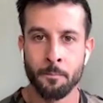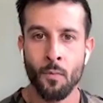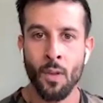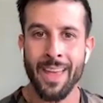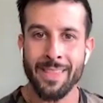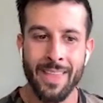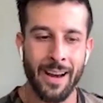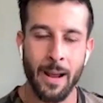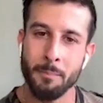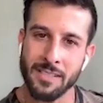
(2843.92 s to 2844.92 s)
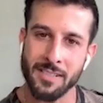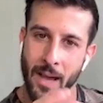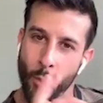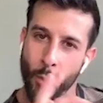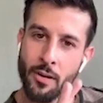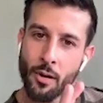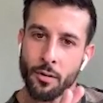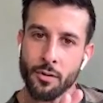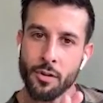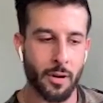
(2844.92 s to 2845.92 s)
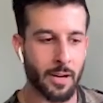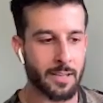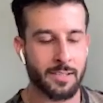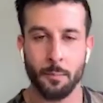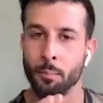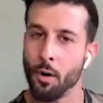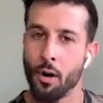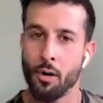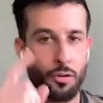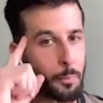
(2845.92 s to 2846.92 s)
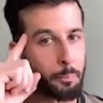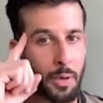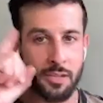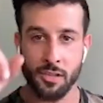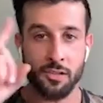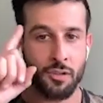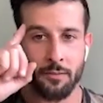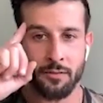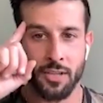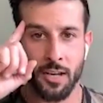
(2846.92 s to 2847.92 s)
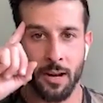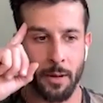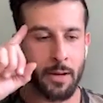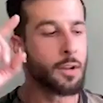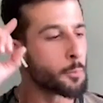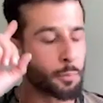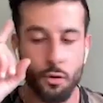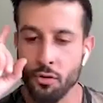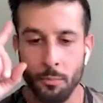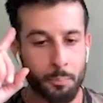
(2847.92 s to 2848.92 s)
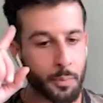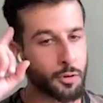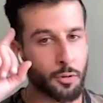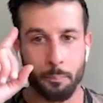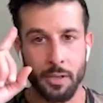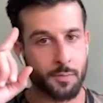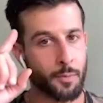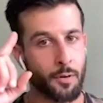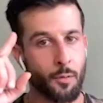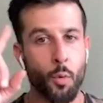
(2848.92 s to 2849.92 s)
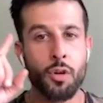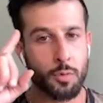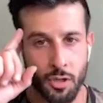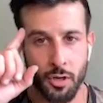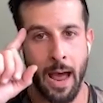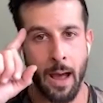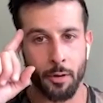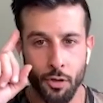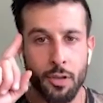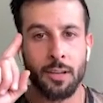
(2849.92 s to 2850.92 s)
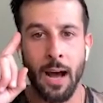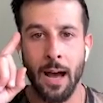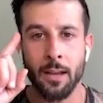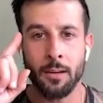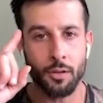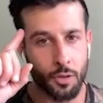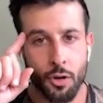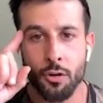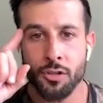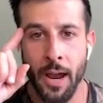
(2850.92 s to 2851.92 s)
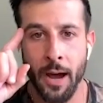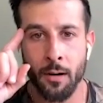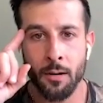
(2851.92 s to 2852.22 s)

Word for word: And then I missed that window to do it. And I said, bro, you're a bitch. There's a conversation I had my bro, you're, you're a bitch, bro. What you, what's going to happen? You're going to die? You're going to go to jail?